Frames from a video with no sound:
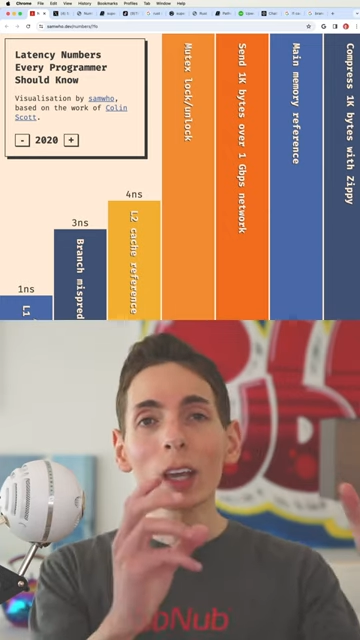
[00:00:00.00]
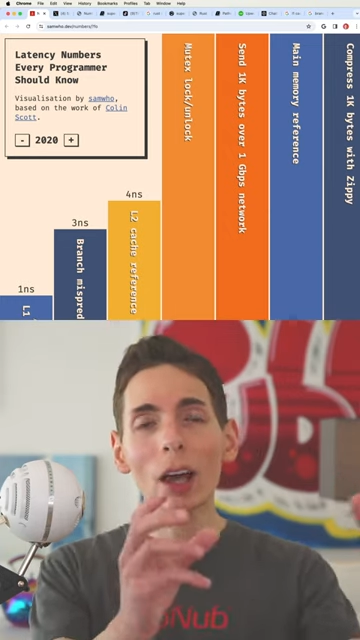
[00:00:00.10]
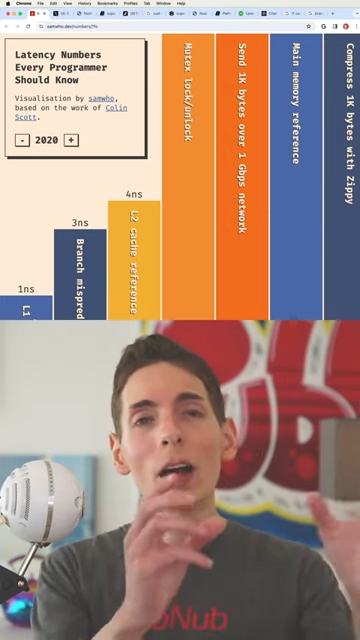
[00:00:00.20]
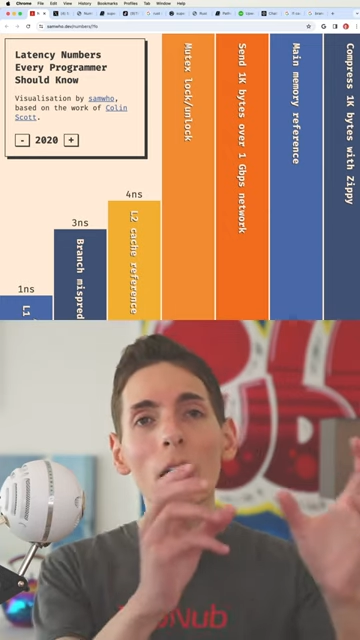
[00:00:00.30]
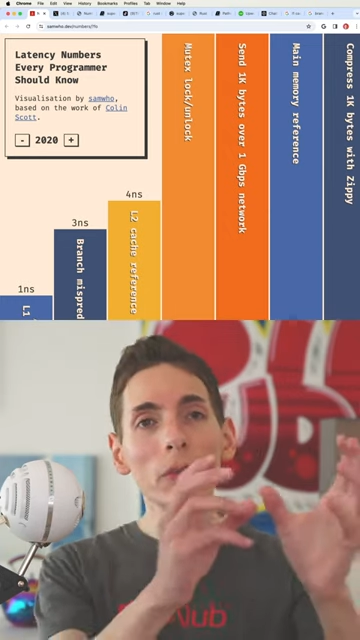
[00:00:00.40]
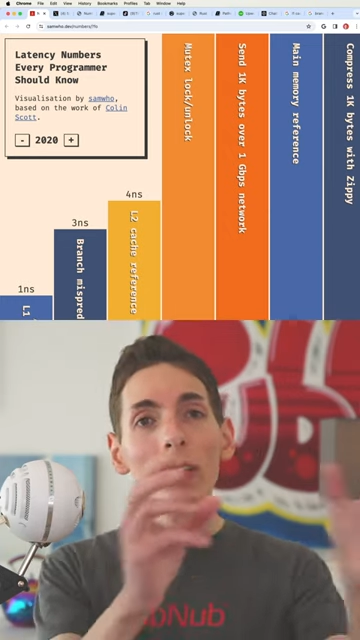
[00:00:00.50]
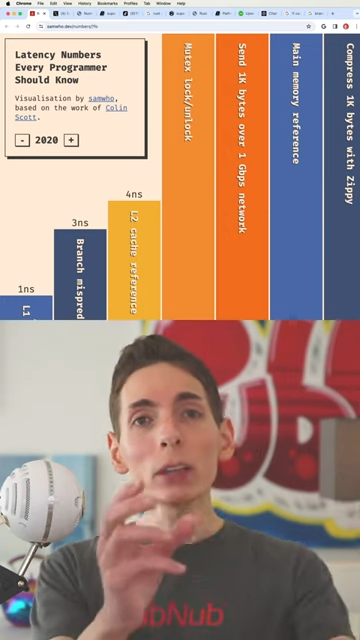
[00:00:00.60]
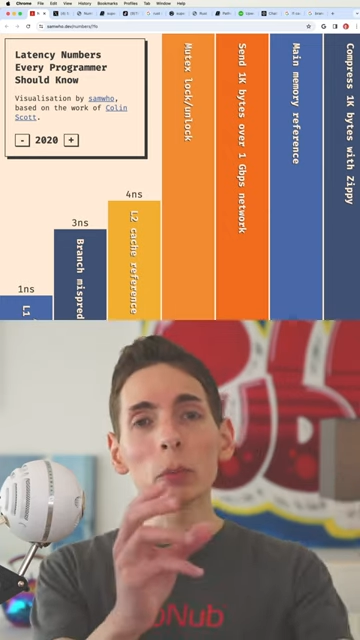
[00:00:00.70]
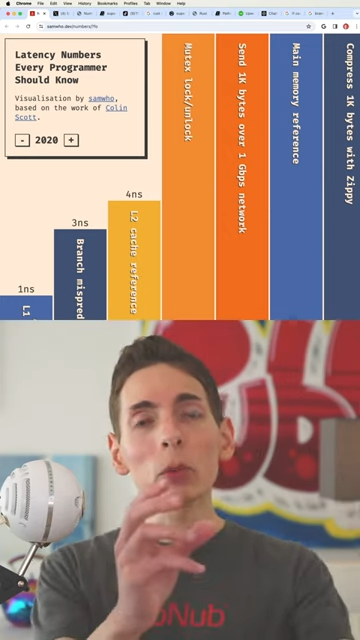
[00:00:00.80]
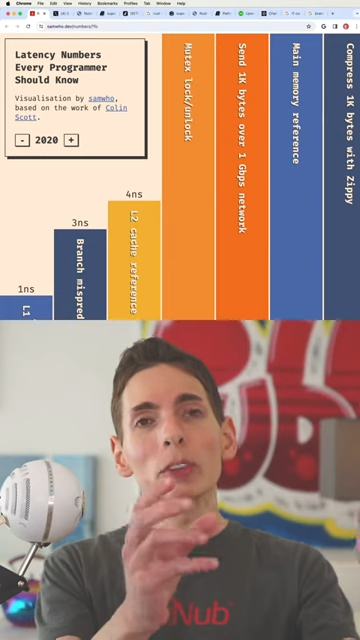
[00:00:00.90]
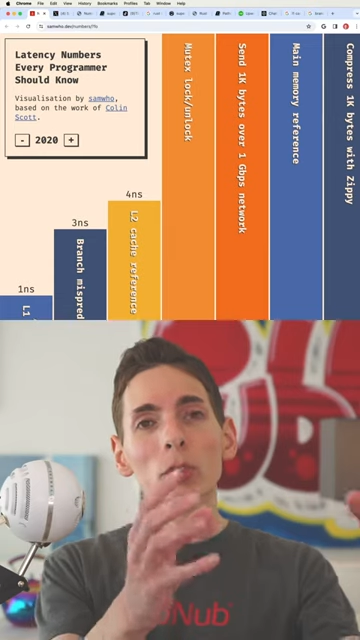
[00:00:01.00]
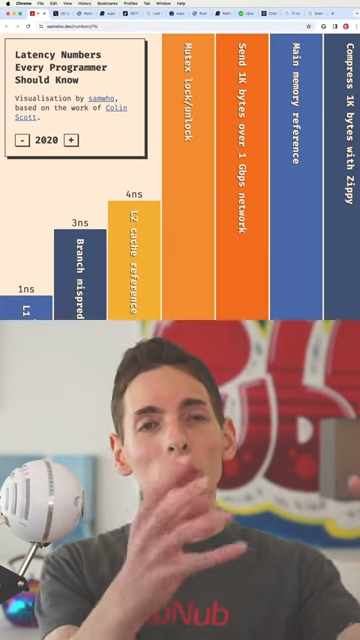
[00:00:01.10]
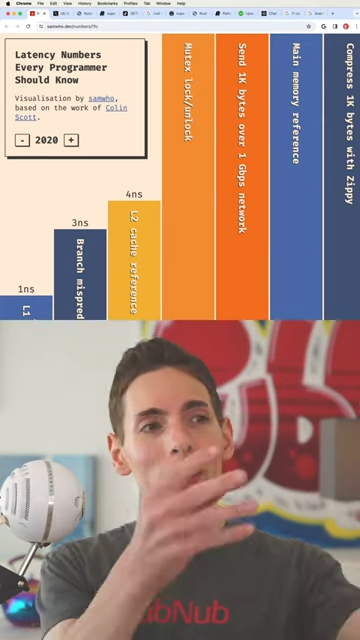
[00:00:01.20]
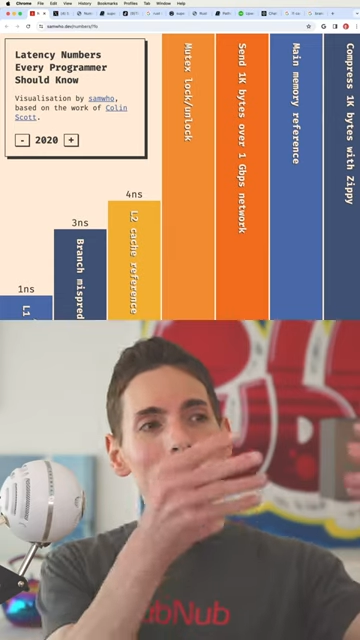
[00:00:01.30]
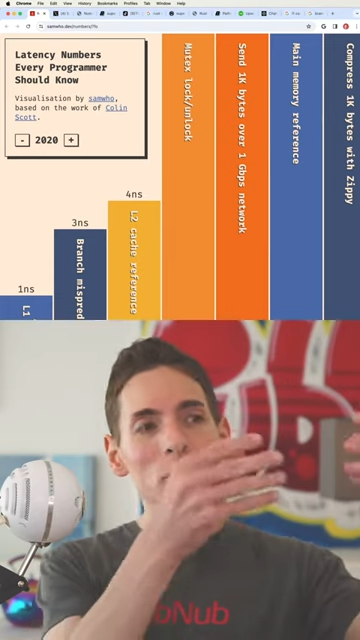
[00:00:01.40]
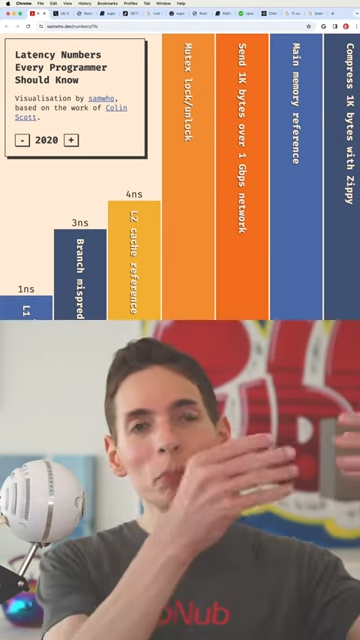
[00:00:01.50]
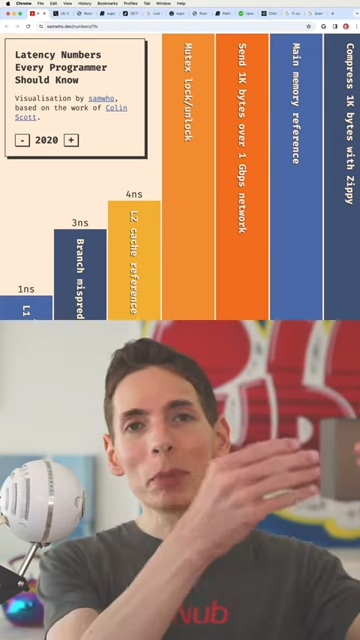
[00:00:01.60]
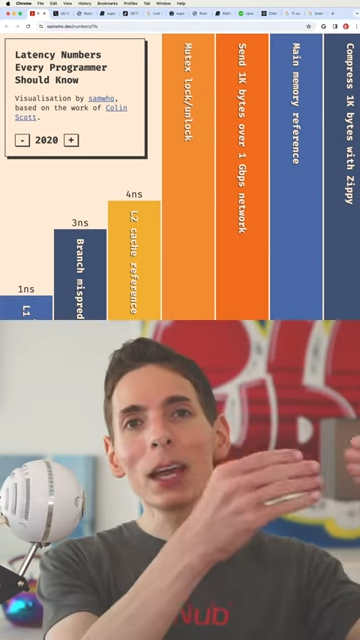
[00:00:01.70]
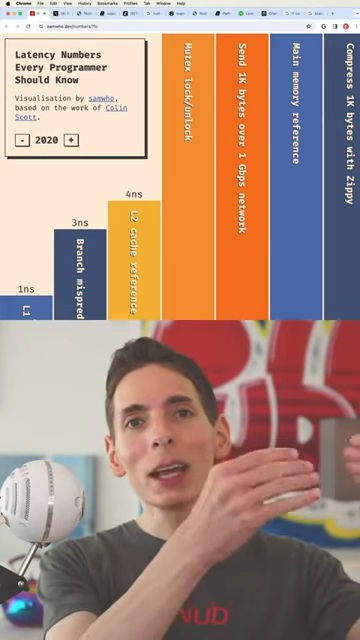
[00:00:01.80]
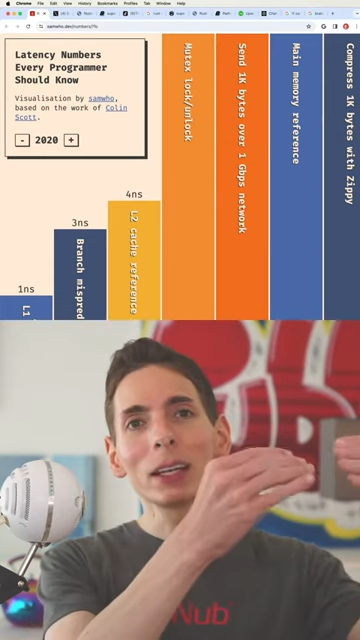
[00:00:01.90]
uh, available, sort of like these
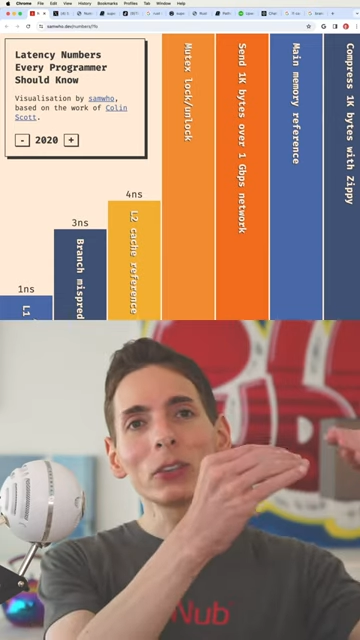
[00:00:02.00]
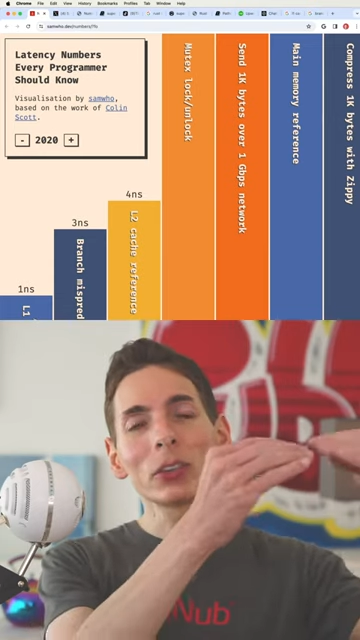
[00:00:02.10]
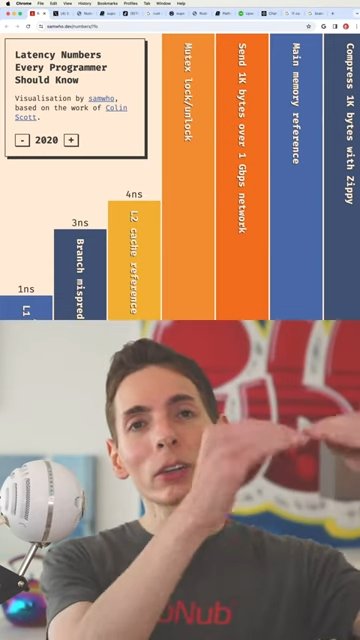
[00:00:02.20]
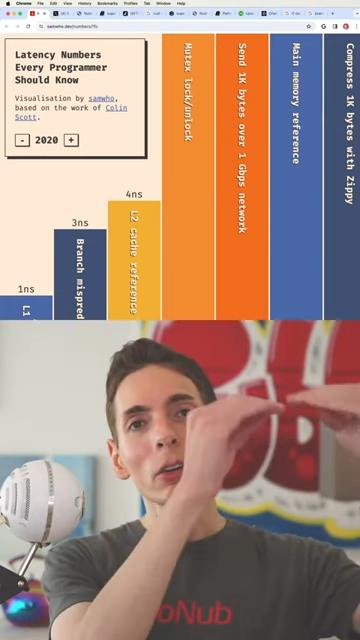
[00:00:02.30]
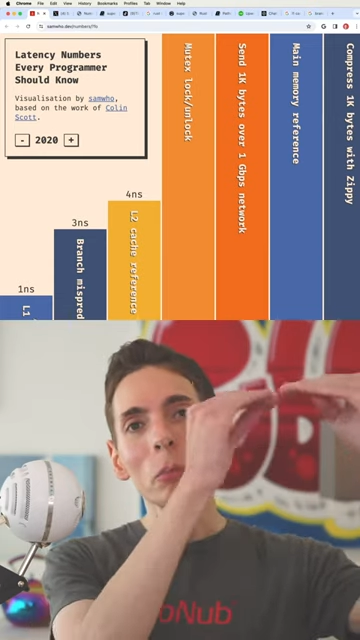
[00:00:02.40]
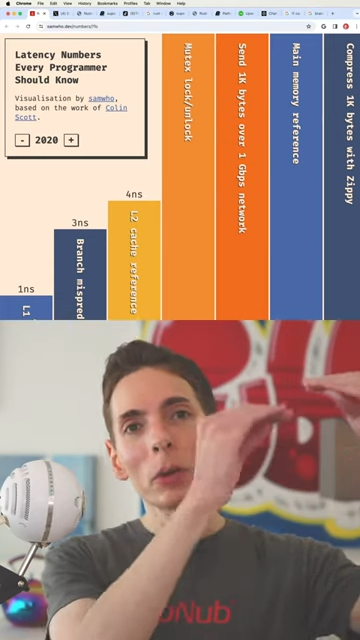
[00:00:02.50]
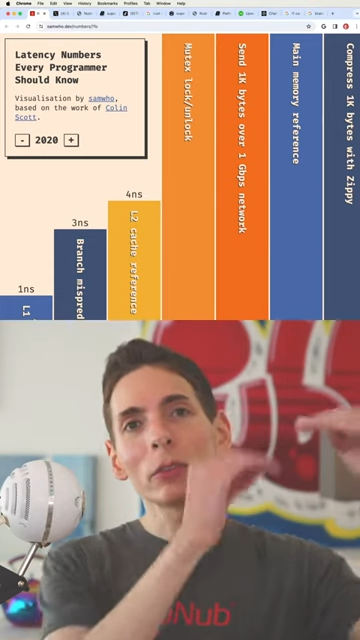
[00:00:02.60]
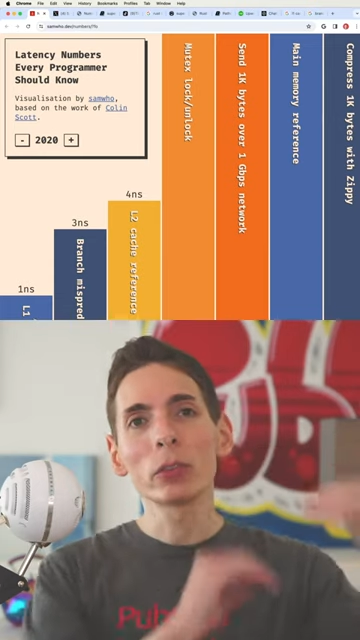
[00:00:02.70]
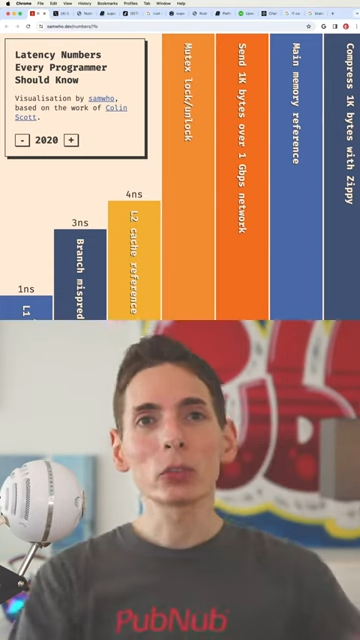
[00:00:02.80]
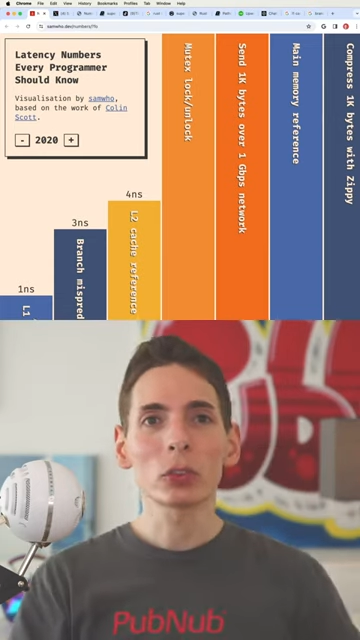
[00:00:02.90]
bays that are above those